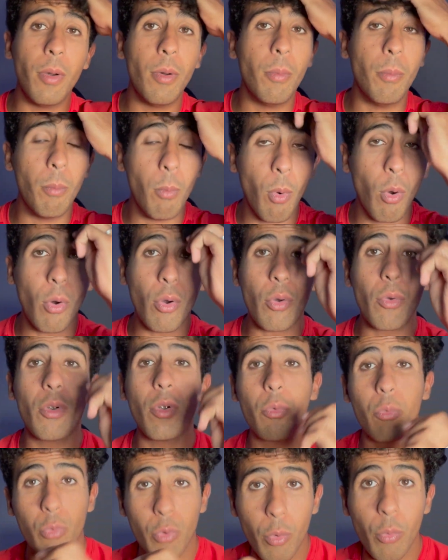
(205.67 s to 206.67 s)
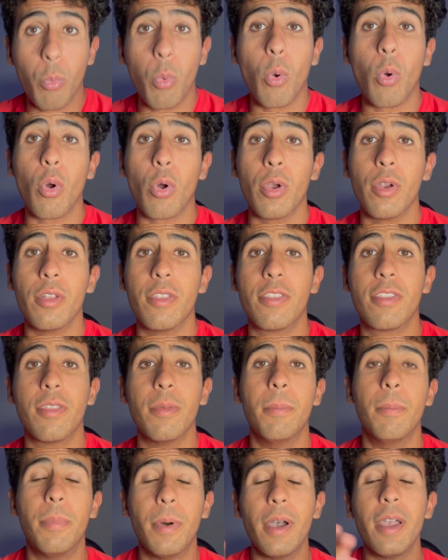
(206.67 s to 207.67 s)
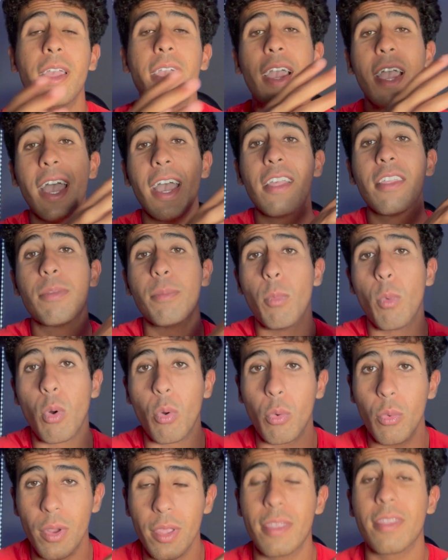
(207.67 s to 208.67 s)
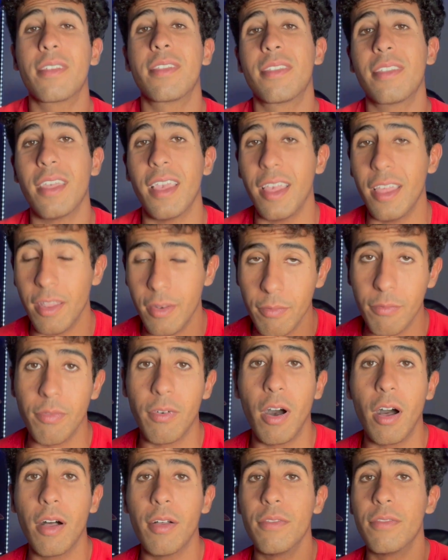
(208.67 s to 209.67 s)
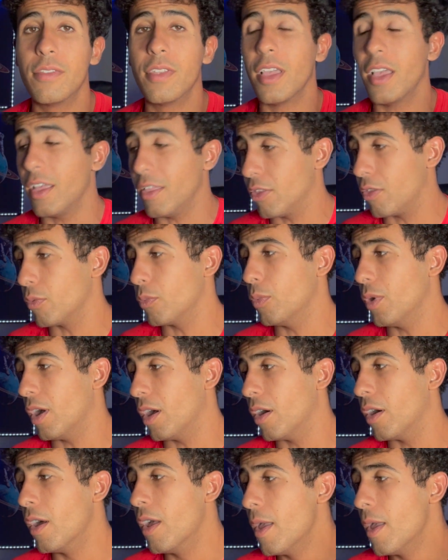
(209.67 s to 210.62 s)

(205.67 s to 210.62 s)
more rewards, but it has more risks involved as well.